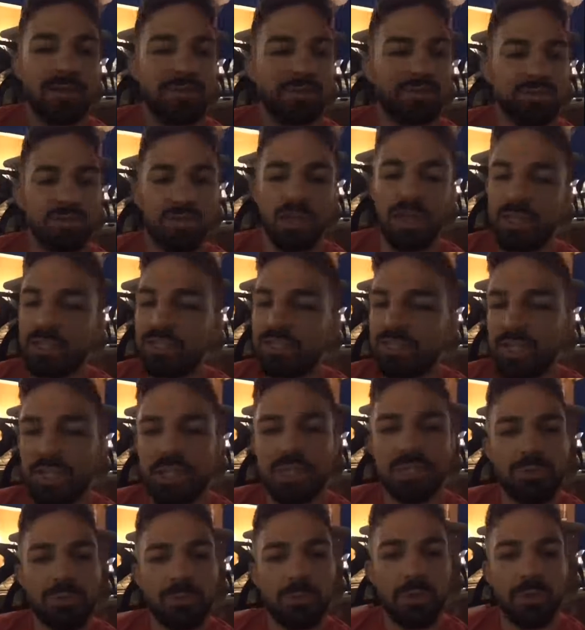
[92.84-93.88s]
I'm just trying to
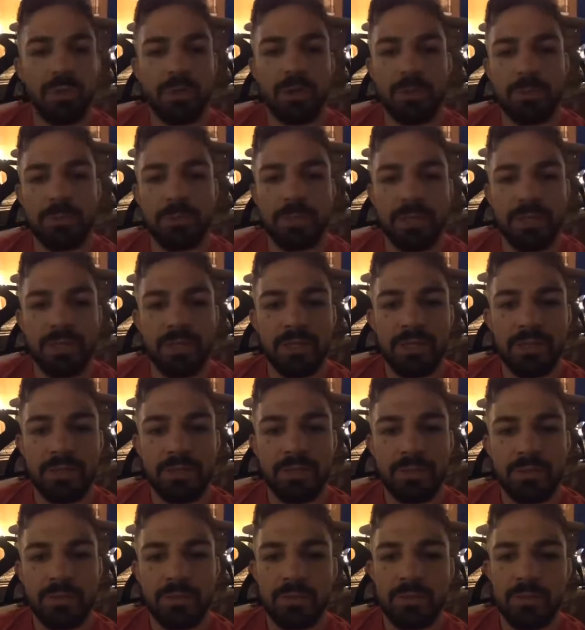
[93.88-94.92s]
change the world, man.
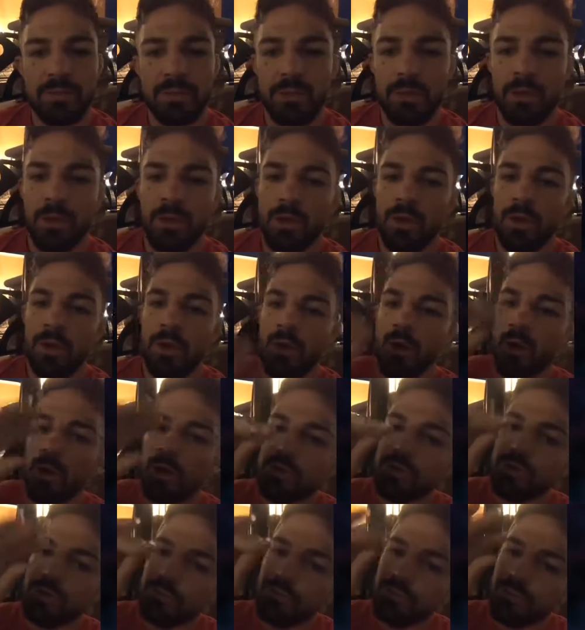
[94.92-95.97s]

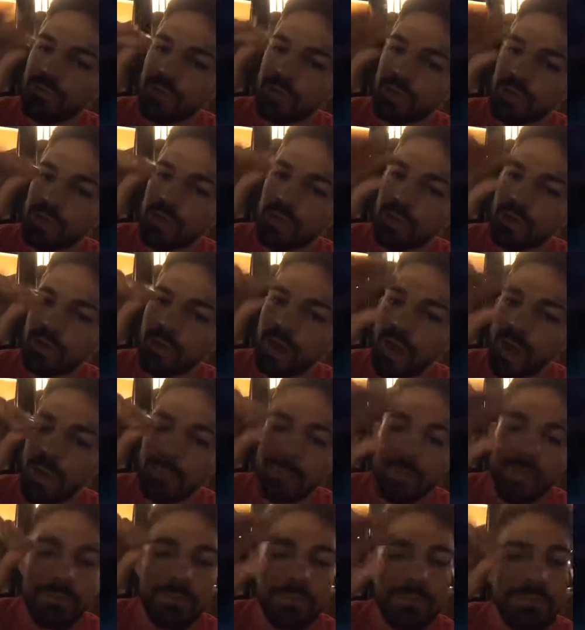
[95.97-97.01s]
All you fucking
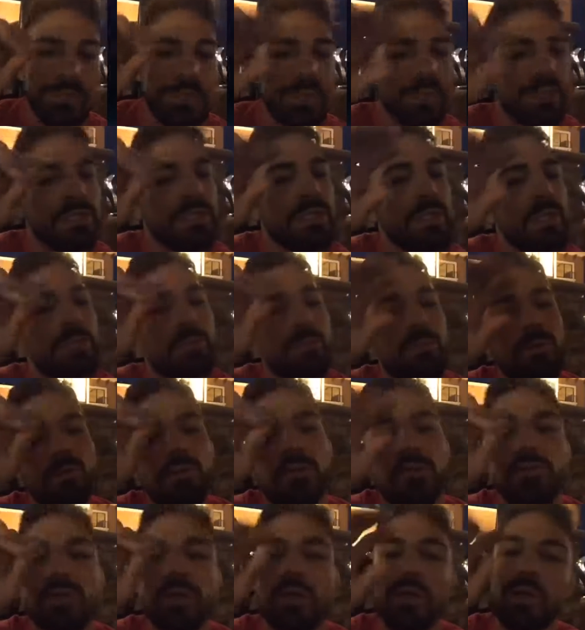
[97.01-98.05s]
crybabies, just keep
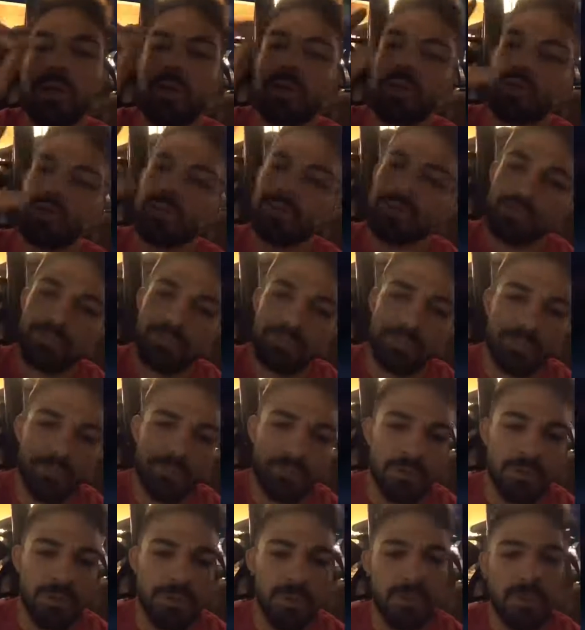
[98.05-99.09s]
on talking.
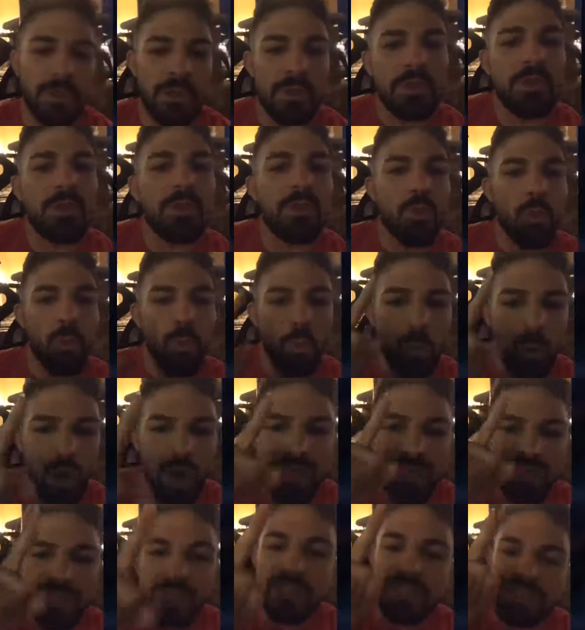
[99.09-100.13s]

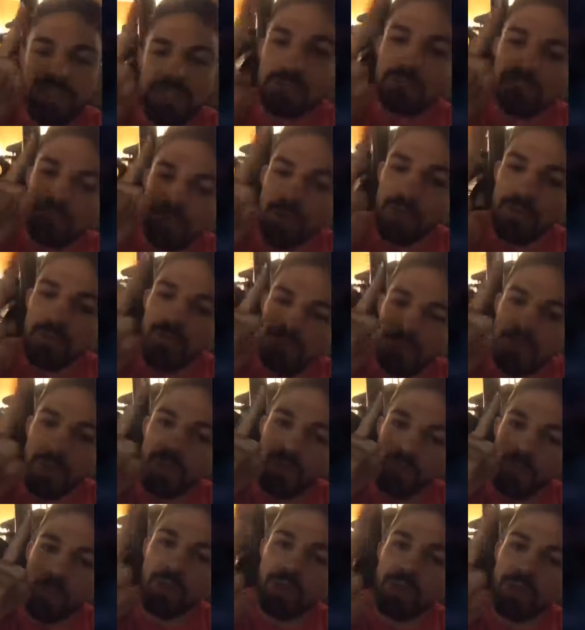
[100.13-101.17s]
Watch this
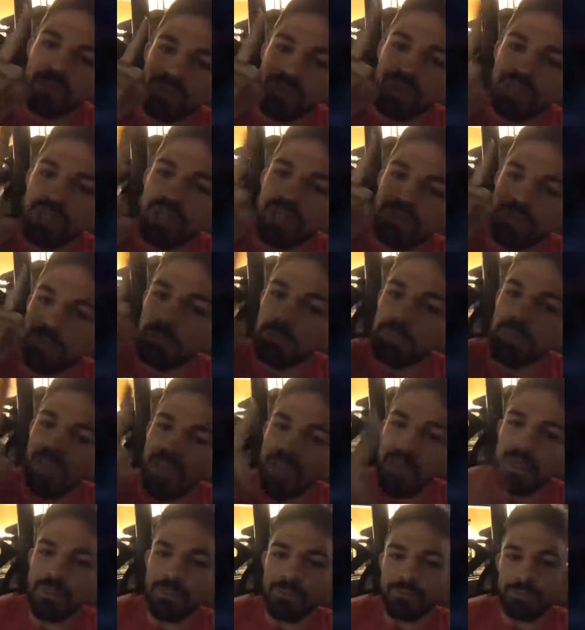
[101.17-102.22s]
motherfucking world change
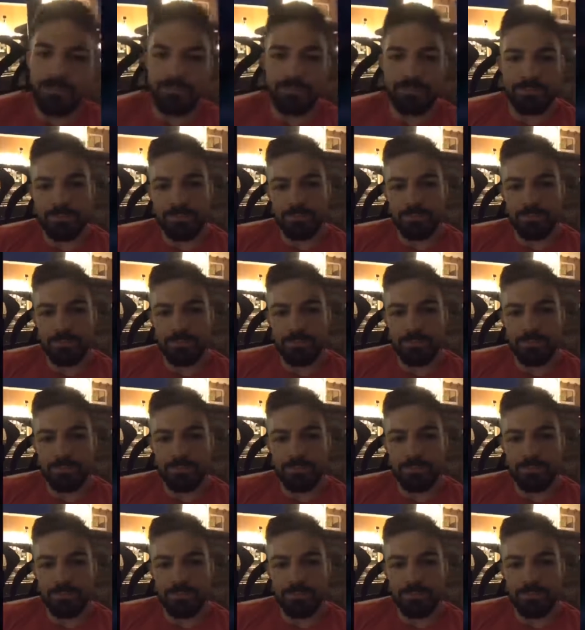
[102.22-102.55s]
platinum.